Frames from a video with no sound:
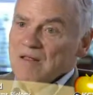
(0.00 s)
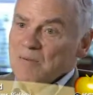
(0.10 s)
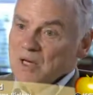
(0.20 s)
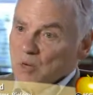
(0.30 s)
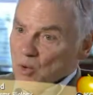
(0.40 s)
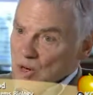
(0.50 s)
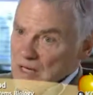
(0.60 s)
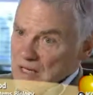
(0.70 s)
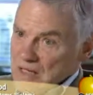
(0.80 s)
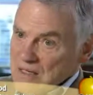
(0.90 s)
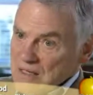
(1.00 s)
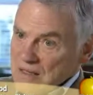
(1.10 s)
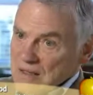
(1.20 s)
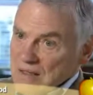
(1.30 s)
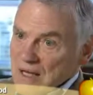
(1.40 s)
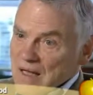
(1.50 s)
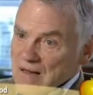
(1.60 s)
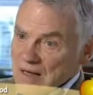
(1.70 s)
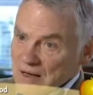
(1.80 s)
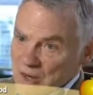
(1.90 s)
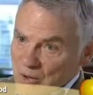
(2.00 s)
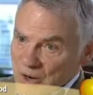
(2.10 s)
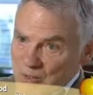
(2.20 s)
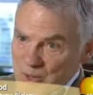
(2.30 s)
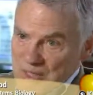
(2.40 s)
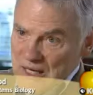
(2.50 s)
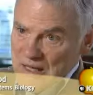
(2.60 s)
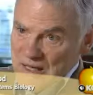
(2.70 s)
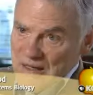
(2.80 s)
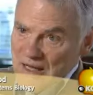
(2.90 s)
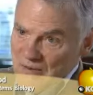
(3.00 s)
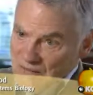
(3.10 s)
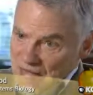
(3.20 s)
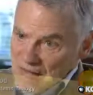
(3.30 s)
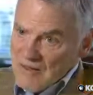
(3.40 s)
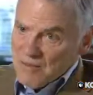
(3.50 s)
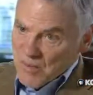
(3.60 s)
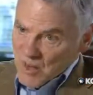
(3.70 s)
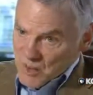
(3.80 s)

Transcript: the minorities and the underrepresented have gained the